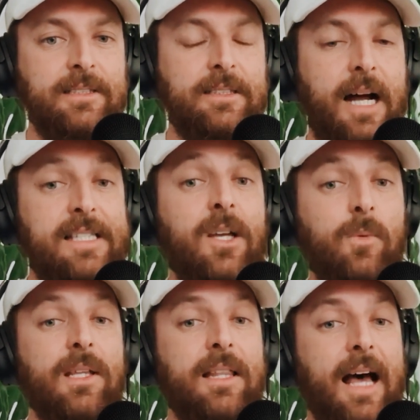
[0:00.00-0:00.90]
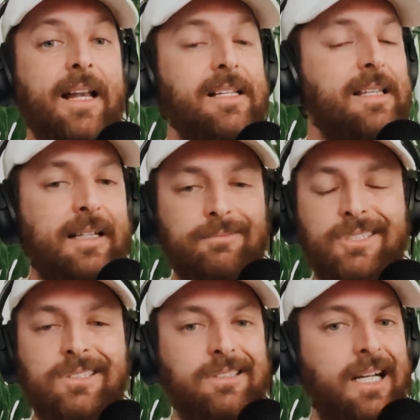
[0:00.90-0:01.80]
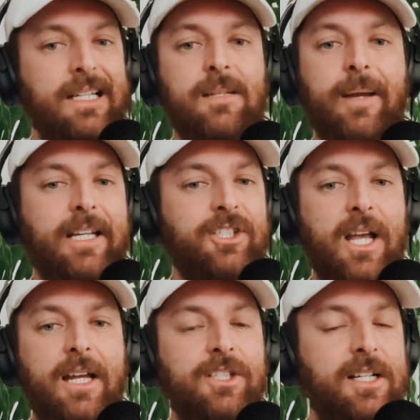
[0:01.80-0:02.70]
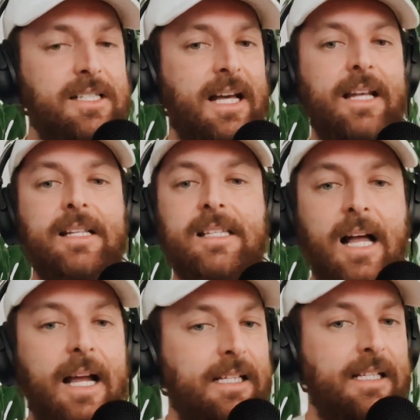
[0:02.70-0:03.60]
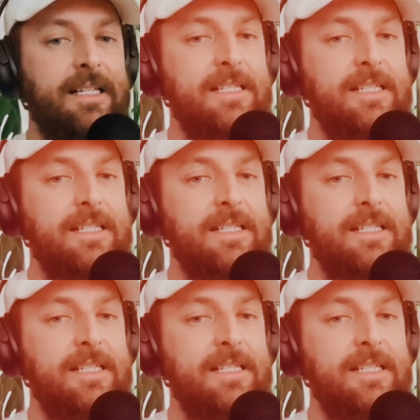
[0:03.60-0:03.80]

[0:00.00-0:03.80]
Right. So with that, I was like, I need to make a change. And I started cycling, I